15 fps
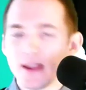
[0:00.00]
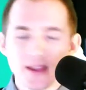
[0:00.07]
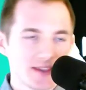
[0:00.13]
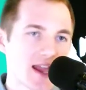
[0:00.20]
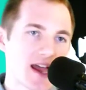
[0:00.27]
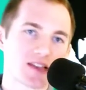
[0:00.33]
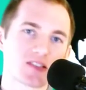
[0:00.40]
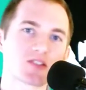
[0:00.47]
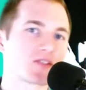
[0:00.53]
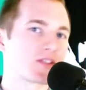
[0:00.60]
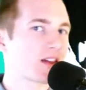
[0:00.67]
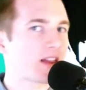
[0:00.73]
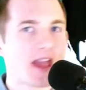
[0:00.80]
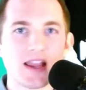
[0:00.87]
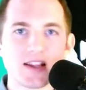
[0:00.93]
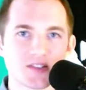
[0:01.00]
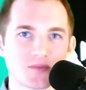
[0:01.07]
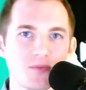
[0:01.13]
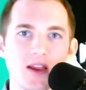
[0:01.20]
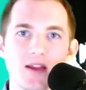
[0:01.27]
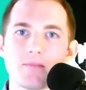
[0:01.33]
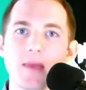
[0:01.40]
Yes, the case
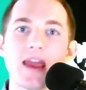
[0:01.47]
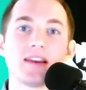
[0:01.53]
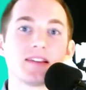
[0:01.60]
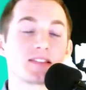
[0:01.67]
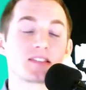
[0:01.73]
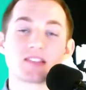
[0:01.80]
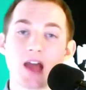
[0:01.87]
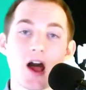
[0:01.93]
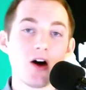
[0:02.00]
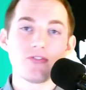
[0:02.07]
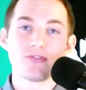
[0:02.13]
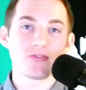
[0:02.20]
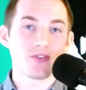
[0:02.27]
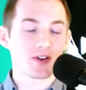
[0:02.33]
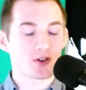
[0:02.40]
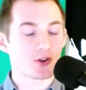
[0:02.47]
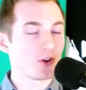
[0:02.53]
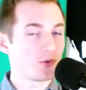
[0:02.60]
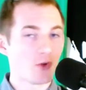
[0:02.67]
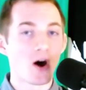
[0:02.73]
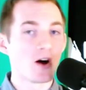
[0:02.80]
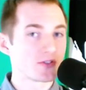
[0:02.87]
being made itself
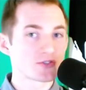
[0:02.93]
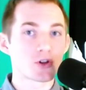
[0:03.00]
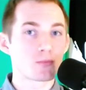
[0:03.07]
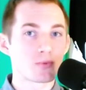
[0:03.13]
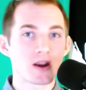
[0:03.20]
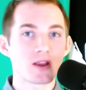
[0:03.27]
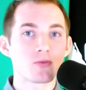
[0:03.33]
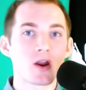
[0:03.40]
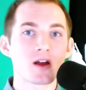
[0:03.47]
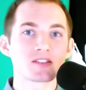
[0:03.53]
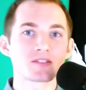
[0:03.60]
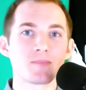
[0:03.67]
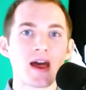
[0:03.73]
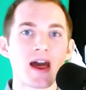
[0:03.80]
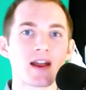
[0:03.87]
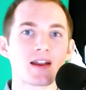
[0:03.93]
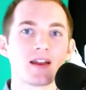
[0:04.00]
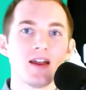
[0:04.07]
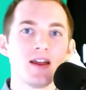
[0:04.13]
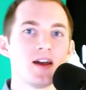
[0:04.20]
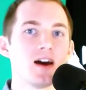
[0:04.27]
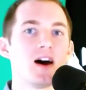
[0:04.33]
could also bring Ross back,
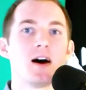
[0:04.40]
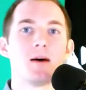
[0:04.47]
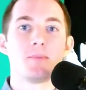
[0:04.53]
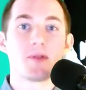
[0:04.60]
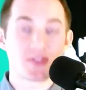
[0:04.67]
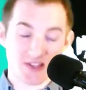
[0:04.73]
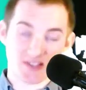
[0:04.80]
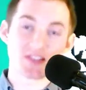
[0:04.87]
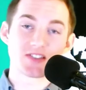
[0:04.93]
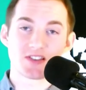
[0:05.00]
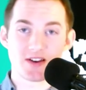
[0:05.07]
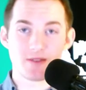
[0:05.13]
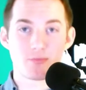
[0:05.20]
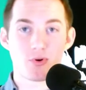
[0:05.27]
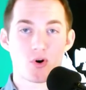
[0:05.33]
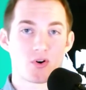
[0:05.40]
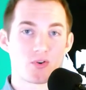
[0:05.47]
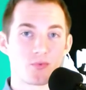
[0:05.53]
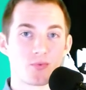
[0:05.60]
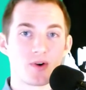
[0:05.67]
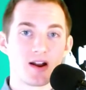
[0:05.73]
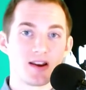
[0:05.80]
uh, but this is an
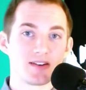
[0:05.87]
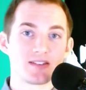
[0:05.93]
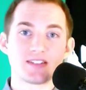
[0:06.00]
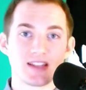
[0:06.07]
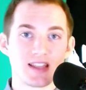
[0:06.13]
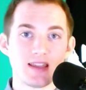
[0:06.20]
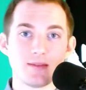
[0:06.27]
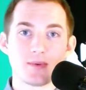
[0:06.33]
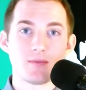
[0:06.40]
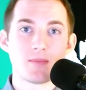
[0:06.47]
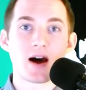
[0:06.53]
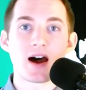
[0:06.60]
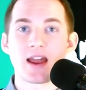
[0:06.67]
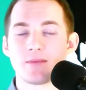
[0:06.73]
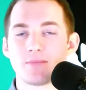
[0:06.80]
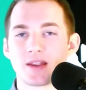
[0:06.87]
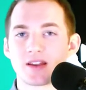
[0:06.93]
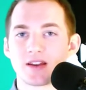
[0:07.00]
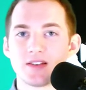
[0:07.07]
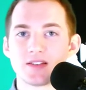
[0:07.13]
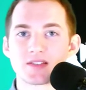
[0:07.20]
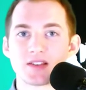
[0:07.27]
important one to keep in mind
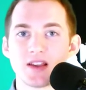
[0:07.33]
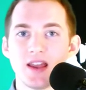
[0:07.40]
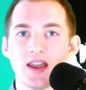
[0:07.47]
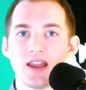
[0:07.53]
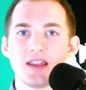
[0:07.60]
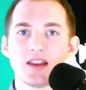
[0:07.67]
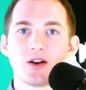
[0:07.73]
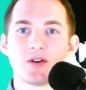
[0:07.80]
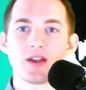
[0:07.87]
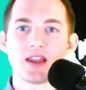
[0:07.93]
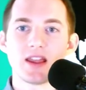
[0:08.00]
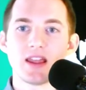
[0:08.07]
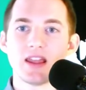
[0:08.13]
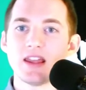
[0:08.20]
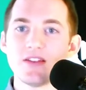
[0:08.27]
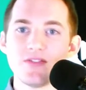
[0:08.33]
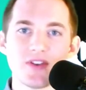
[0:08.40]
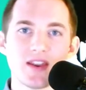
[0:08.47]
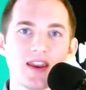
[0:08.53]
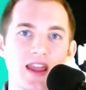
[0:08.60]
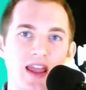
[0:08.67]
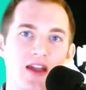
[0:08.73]
because, you know,
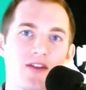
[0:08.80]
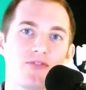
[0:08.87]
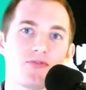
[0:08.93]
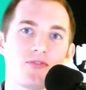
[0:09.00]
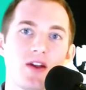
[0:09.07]
even if